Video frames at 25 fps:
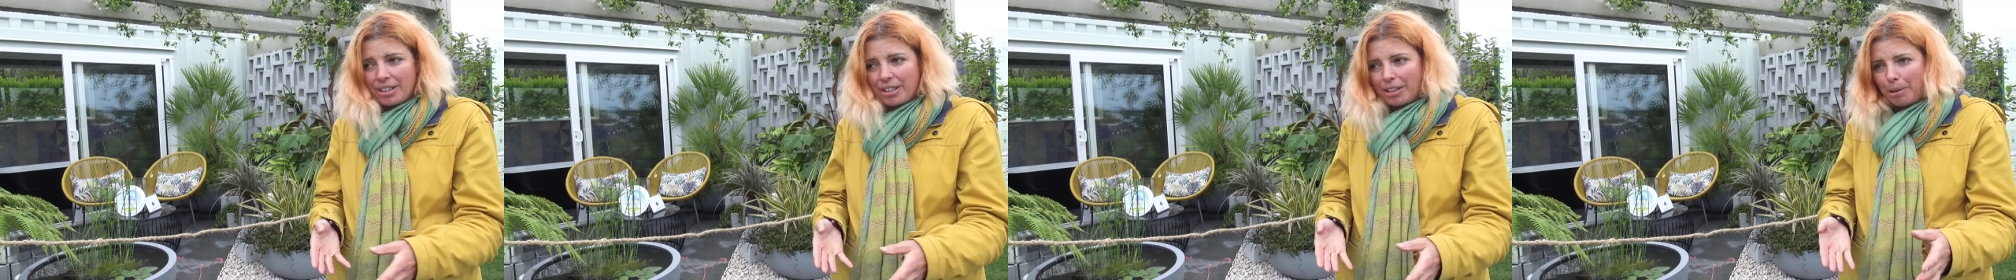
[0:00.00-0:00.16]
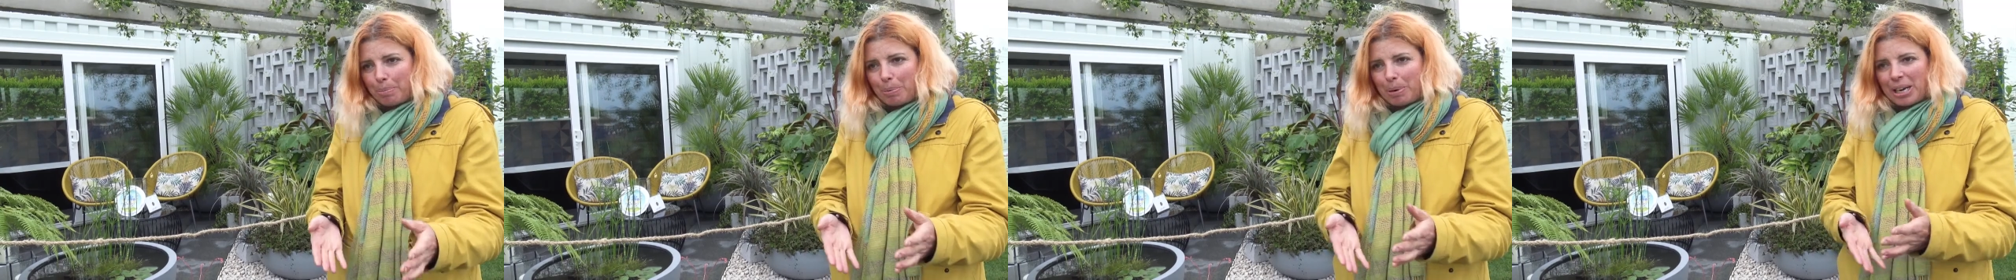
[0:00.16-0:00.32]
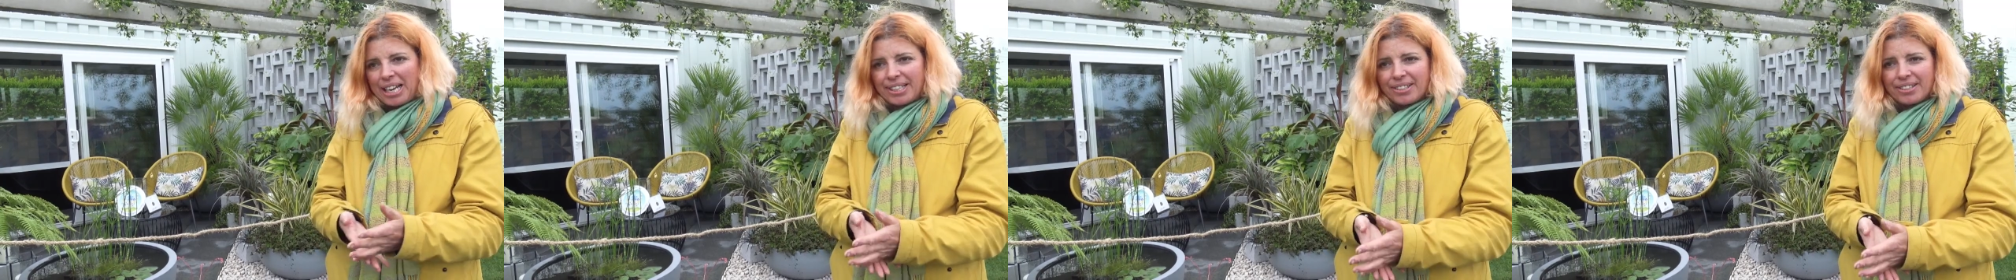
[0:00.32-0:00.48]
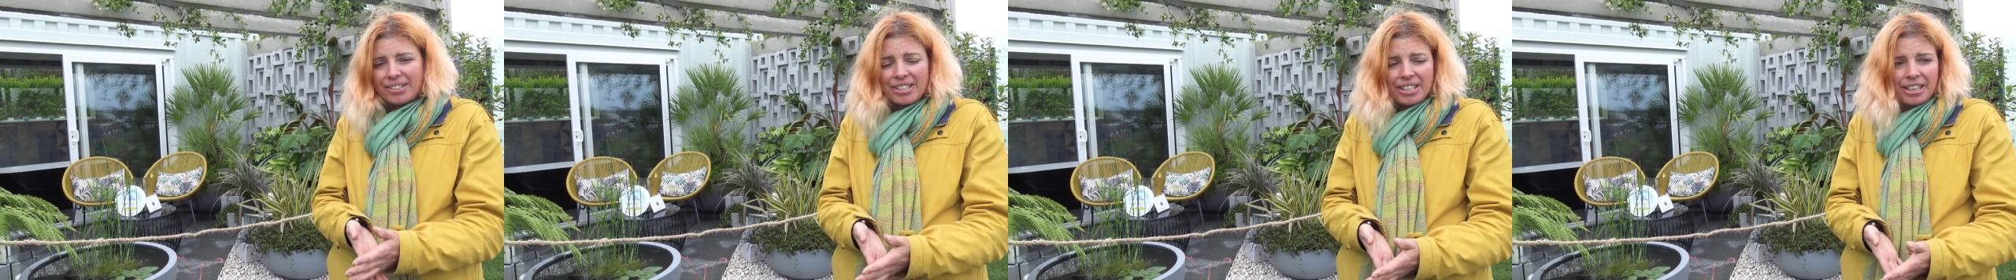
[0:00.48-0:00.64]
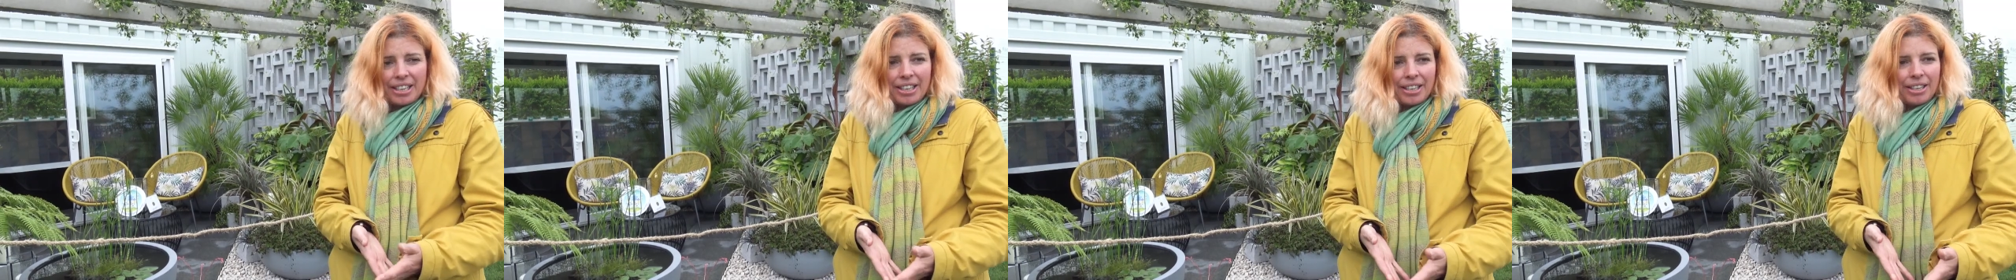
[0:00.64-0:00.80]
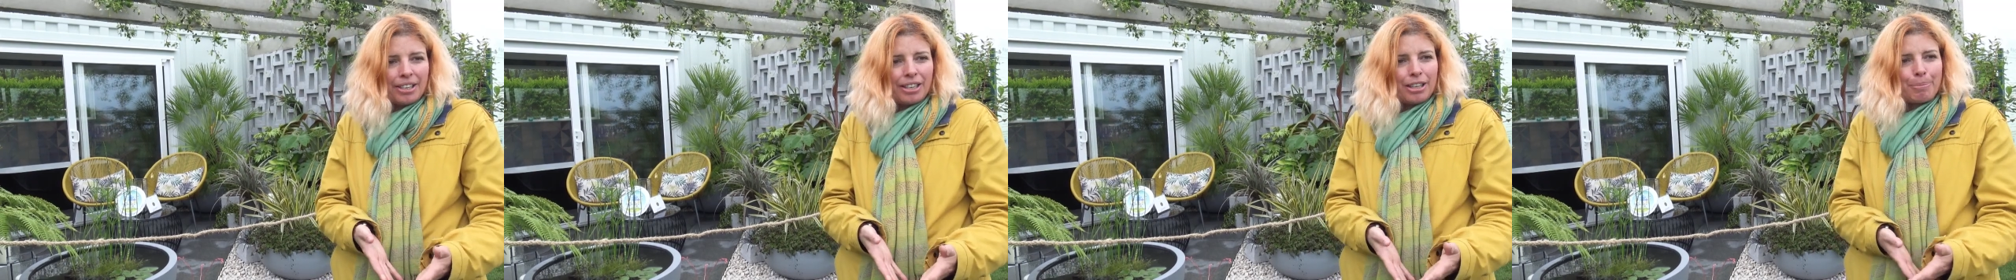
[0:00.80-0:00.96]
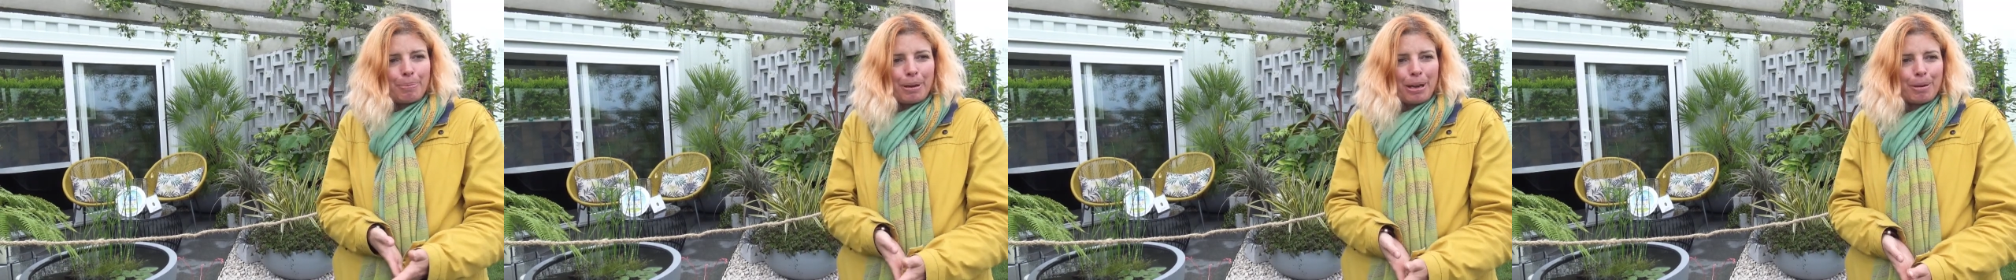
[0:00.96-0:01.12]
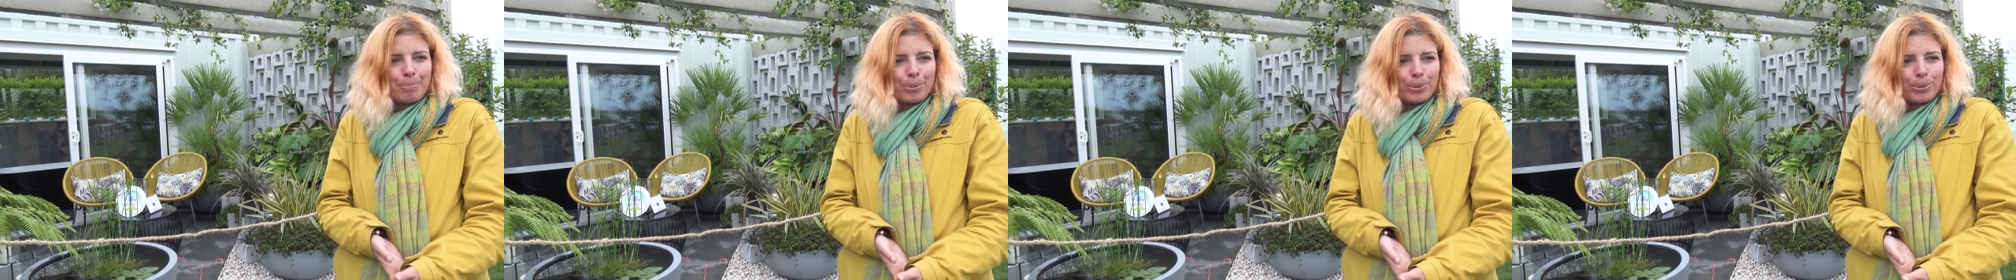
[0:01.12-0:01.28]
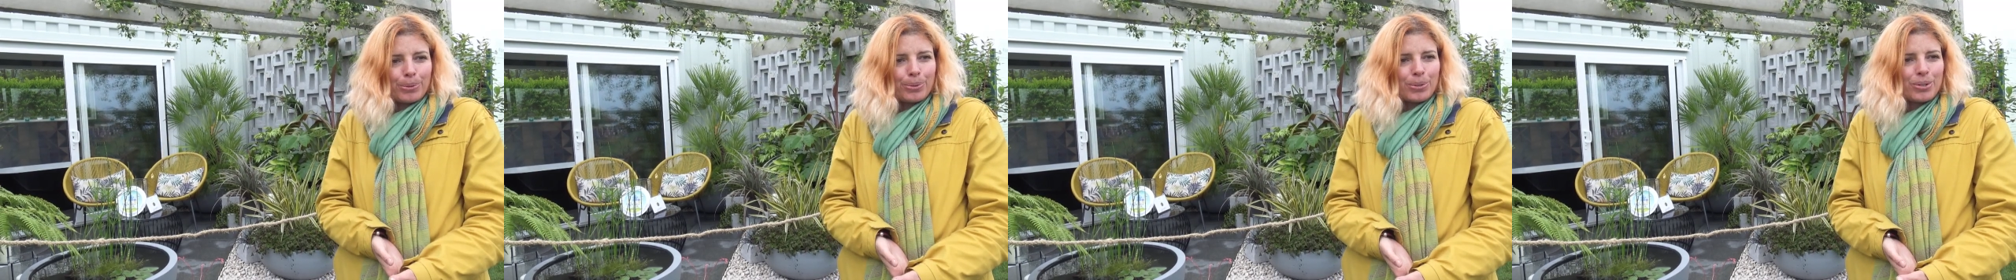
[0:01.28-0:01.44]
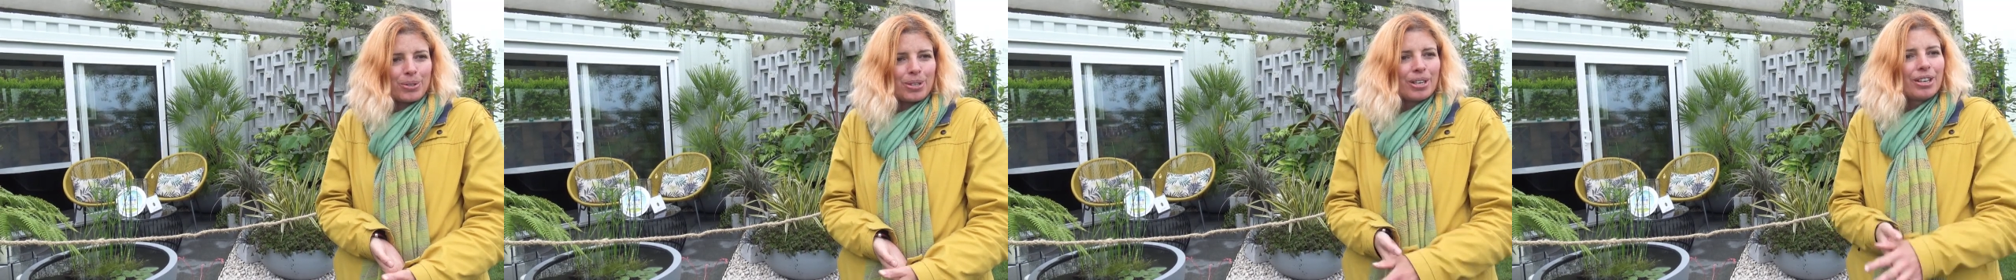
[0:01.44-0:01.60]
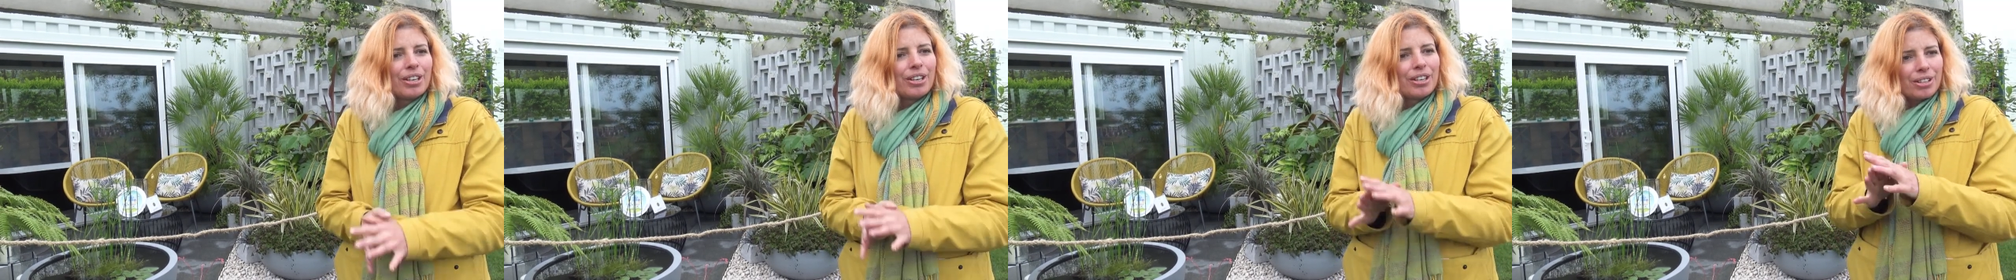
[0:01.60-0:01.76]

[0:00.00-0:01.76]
so the planting and the pebbles